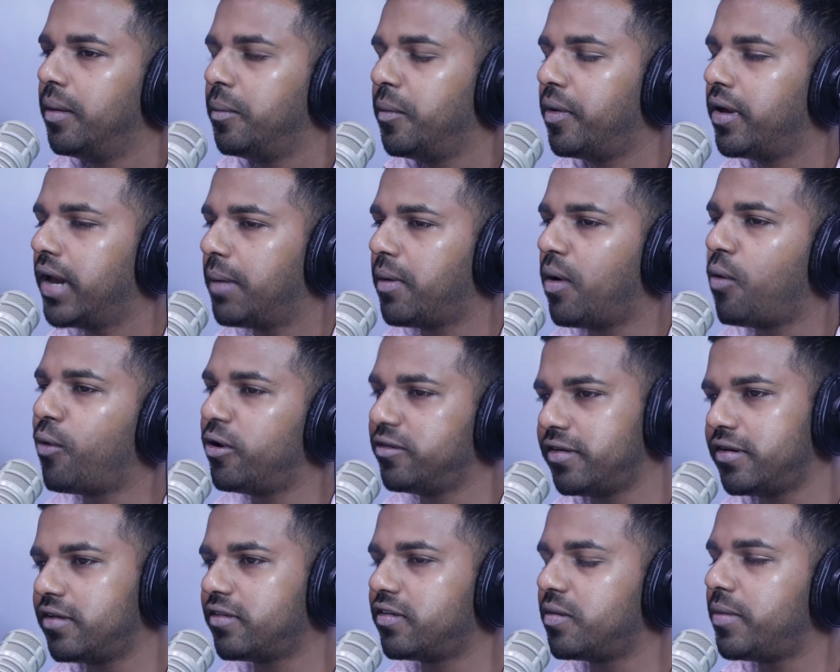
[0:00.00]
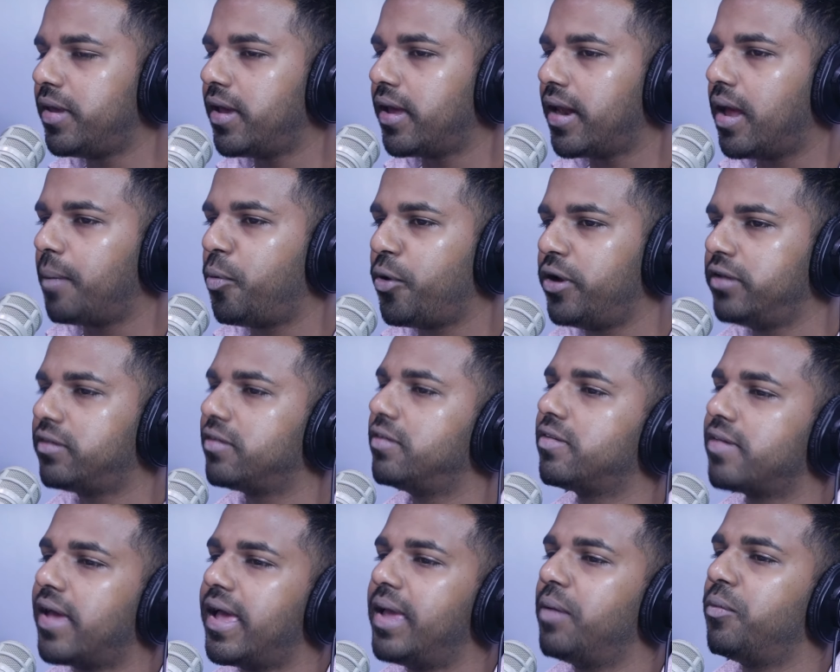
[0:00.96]
But I wanted it to be at a point
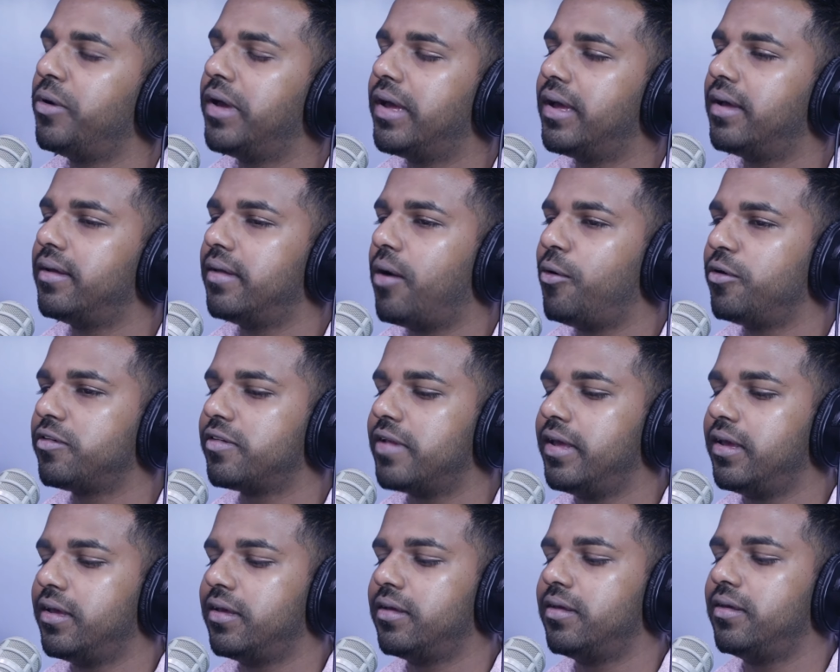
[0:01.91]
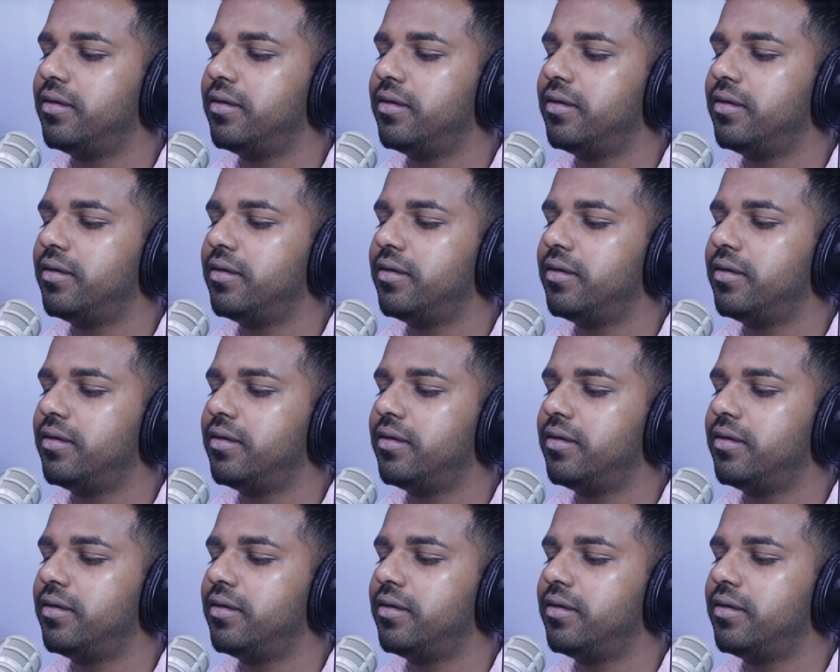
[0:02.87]
in time where I was like,